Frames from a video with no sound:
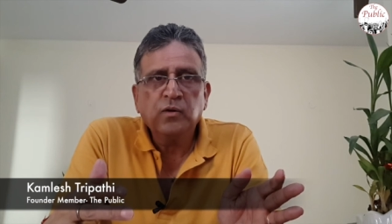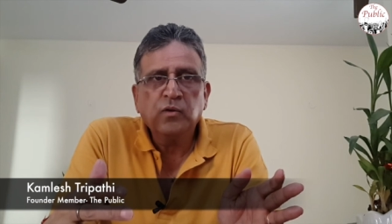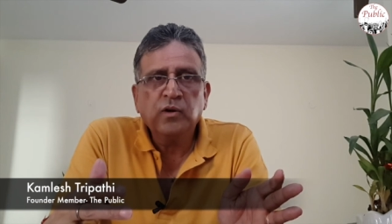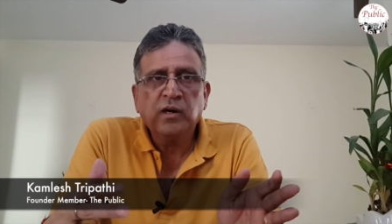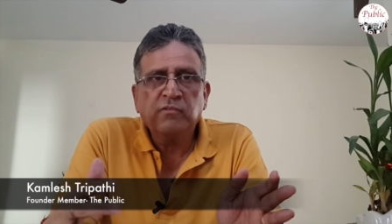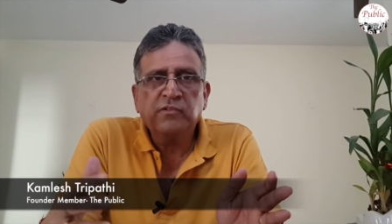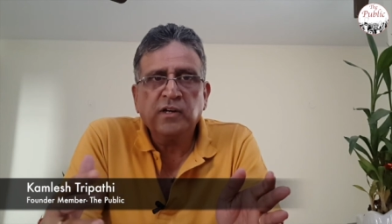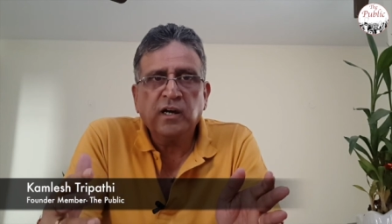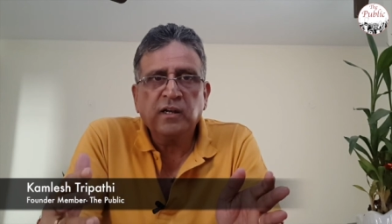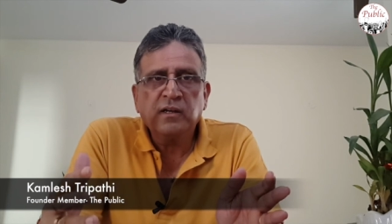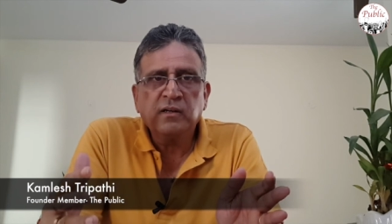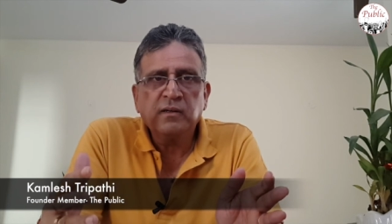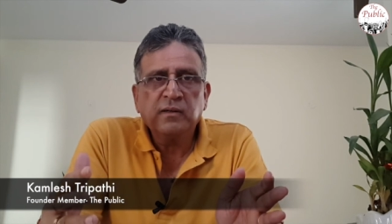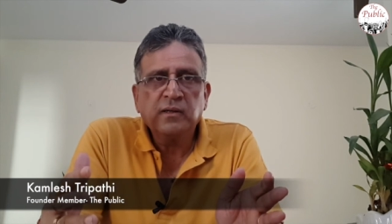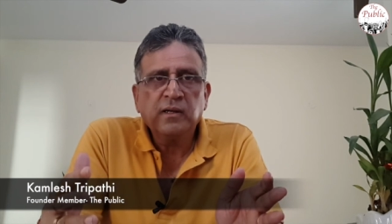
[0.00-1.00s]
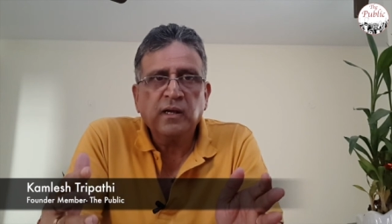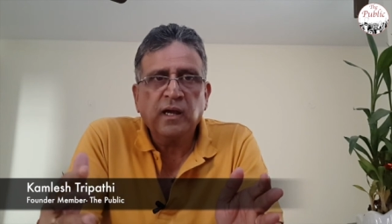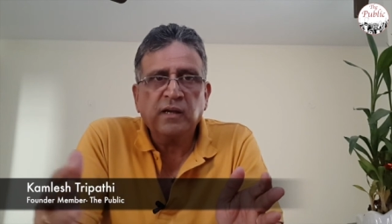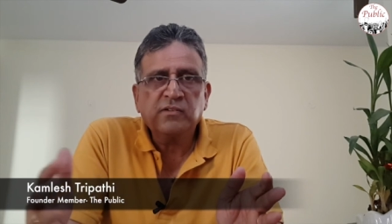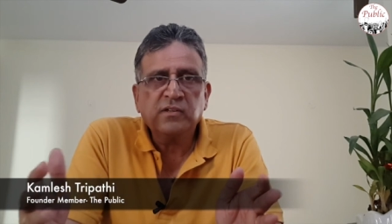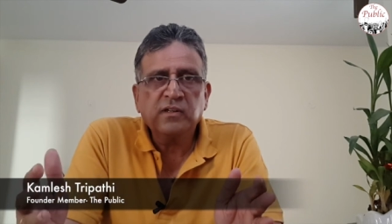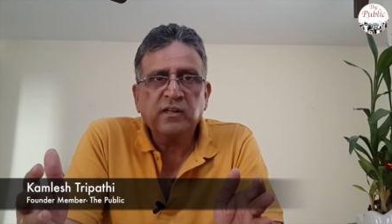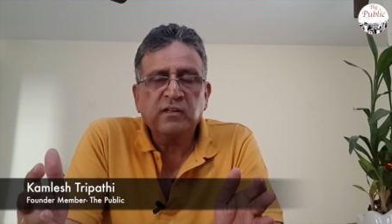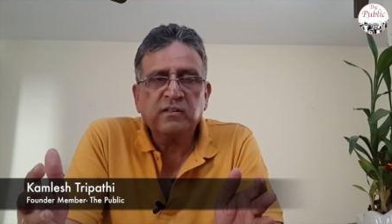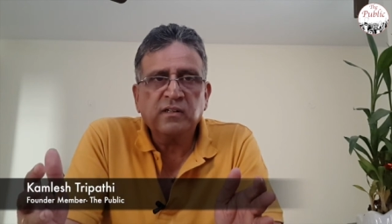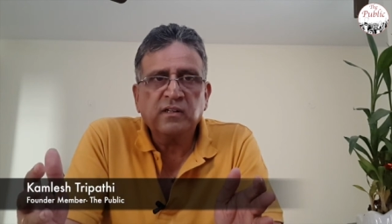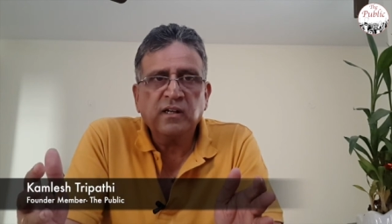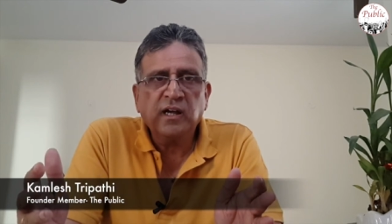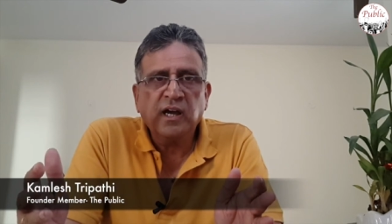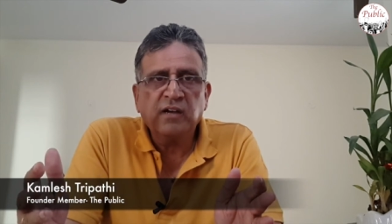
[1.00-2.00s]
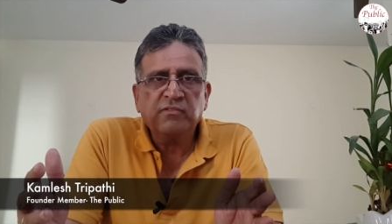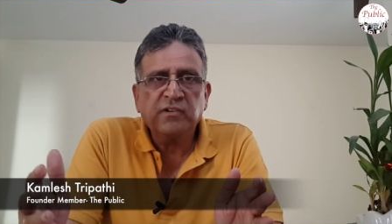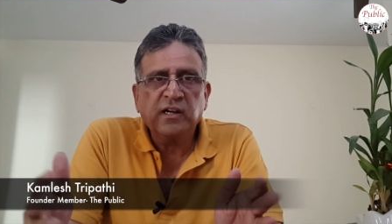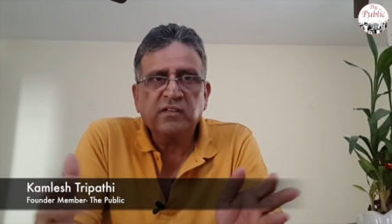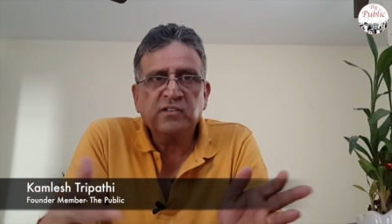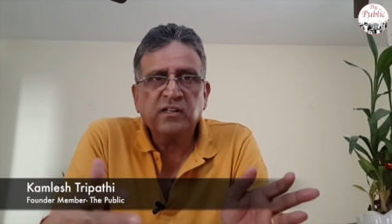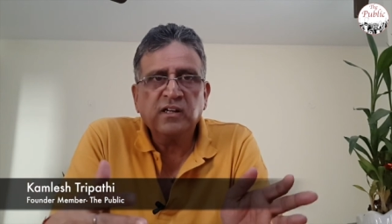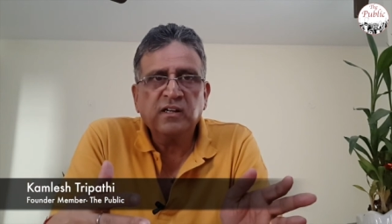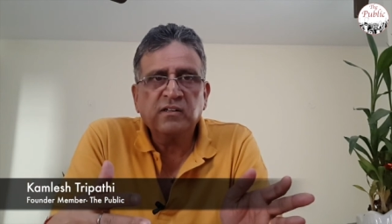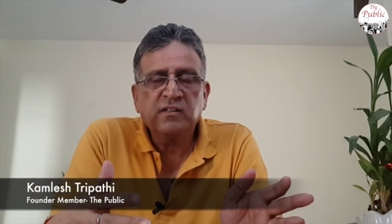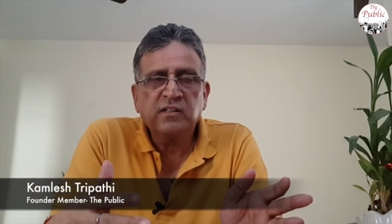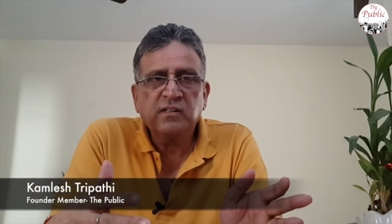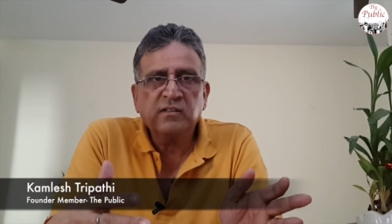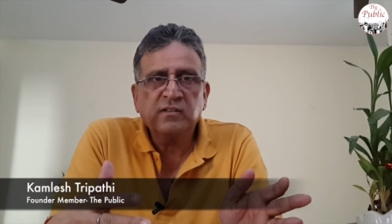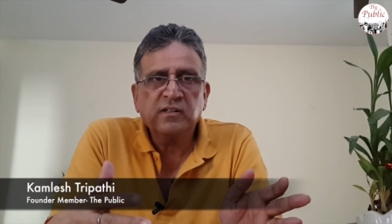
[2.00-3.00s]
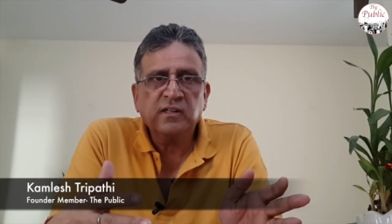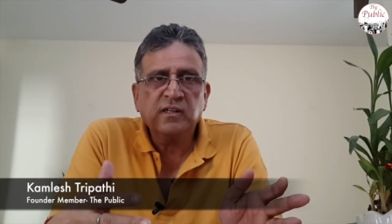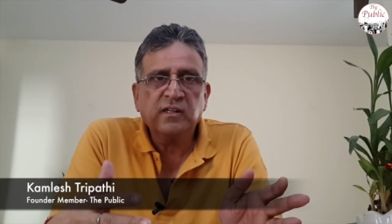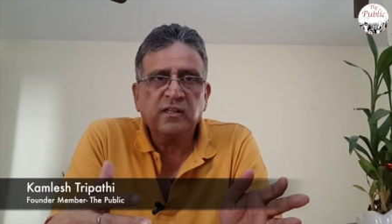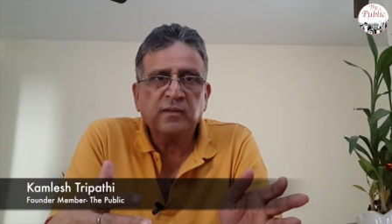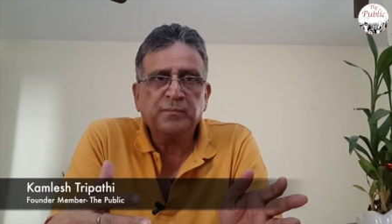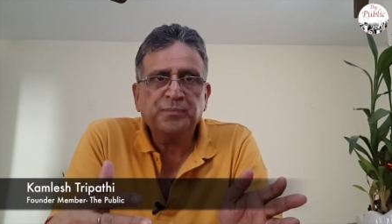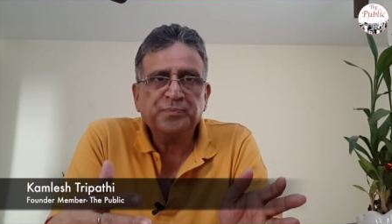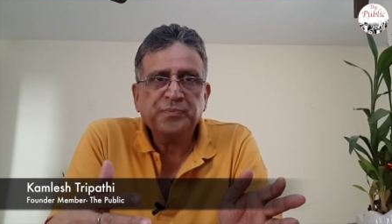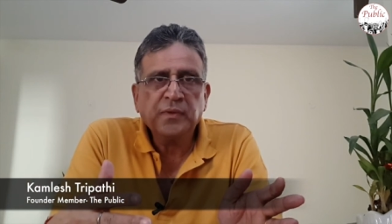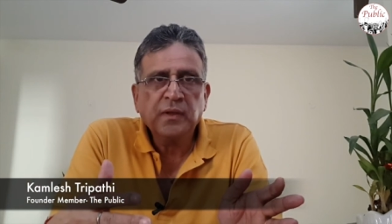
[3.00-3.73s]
who have done excellent in life, excellent in uh,